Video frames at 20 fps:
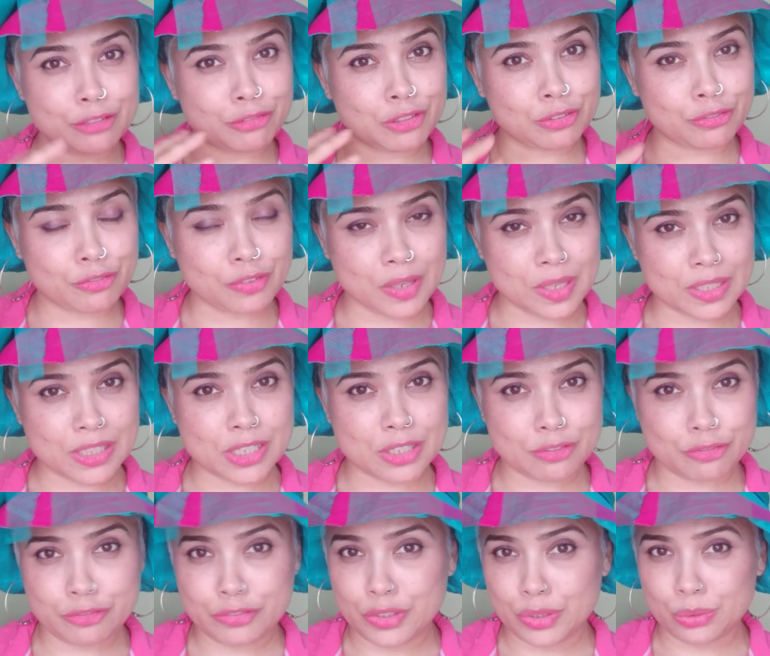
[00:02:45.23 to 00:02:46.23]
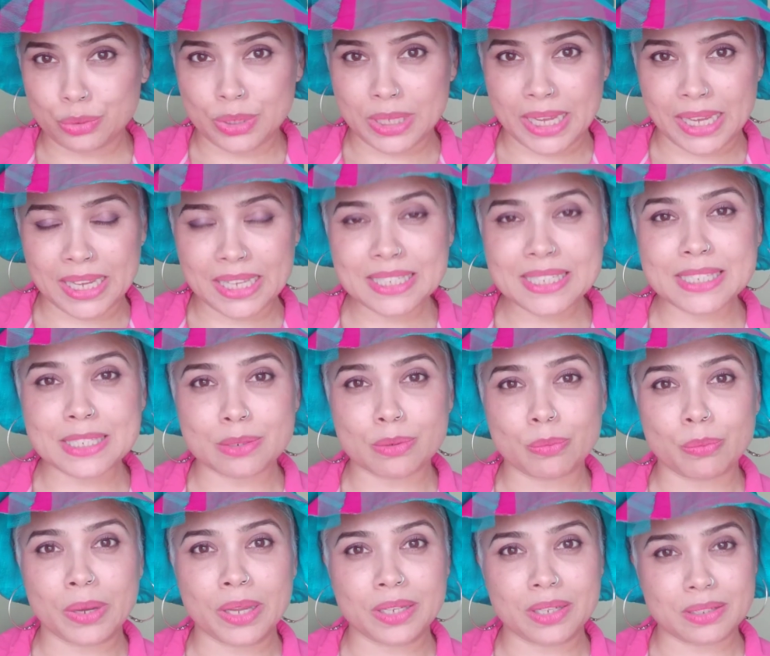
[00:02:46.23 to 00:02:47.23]
for first few days
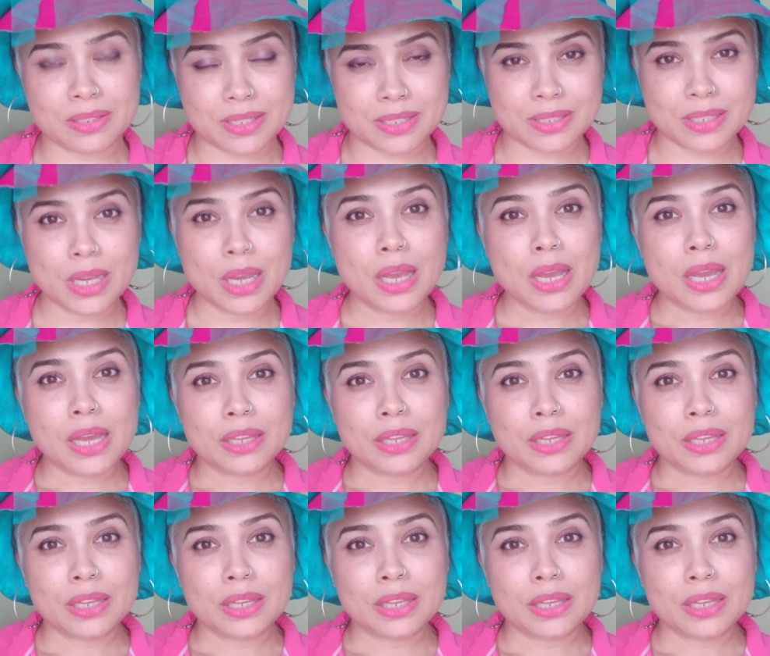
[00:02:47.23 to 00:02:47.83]
once